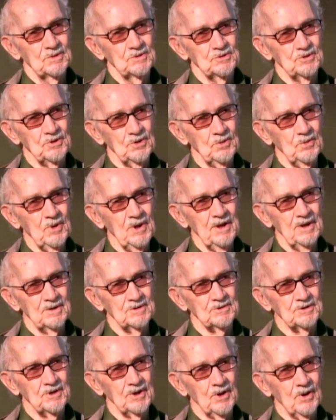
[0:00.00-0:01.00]
2
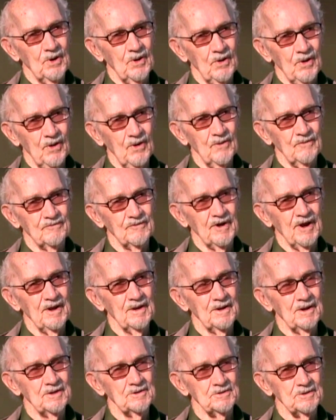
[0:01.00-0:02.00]
weeks to go over
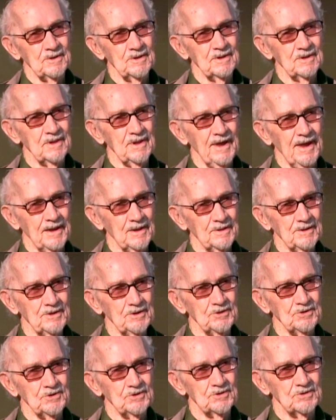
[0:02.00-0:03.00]
in this little
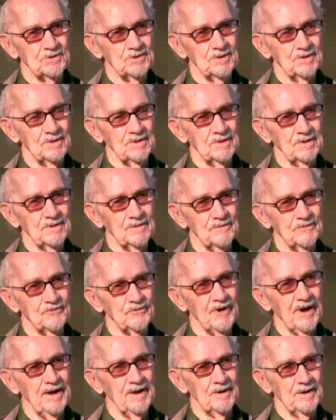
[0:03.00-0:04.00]
English
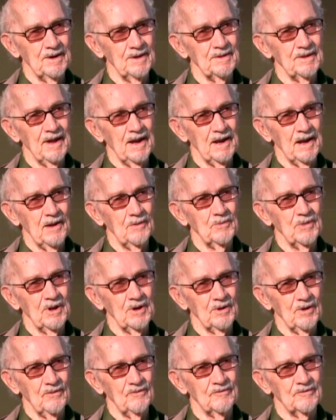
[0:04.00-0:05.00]
freighter that I
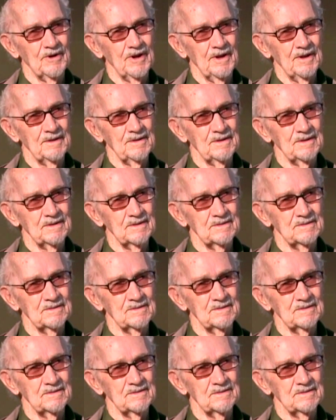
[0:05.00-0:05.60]
went over in.